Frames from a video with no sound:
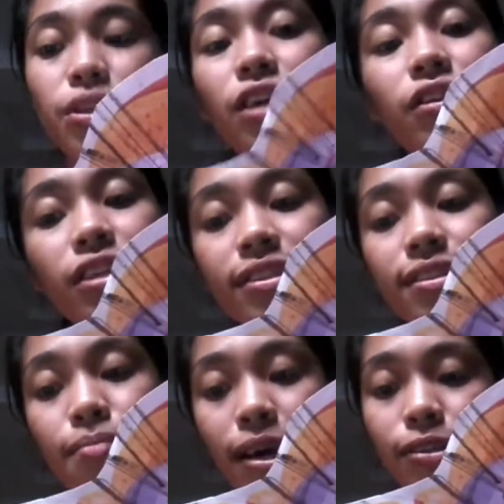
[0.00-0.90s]
another is
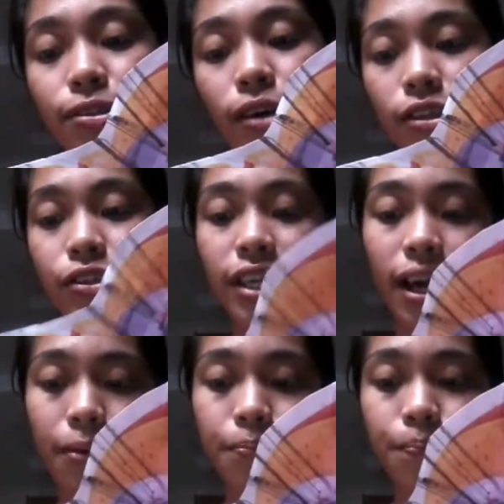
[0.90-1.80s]
the
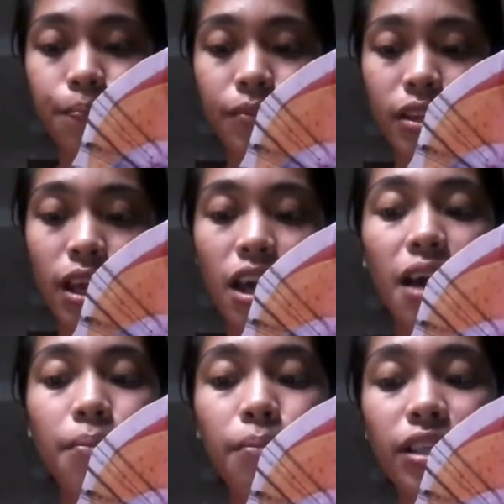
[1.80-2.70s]
mitochondria.
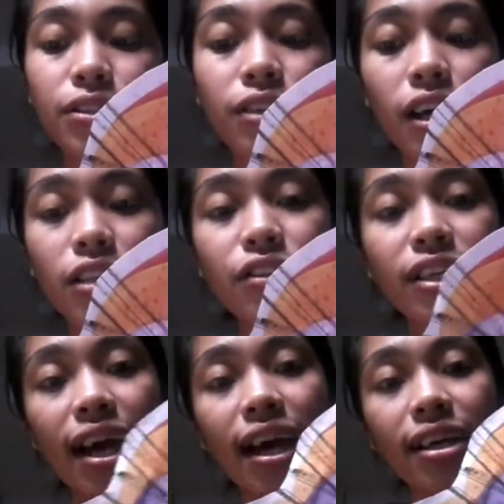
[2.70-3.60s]

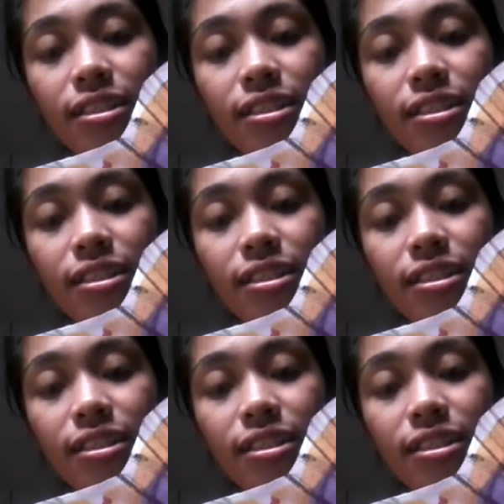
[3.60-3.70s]
Mitochondria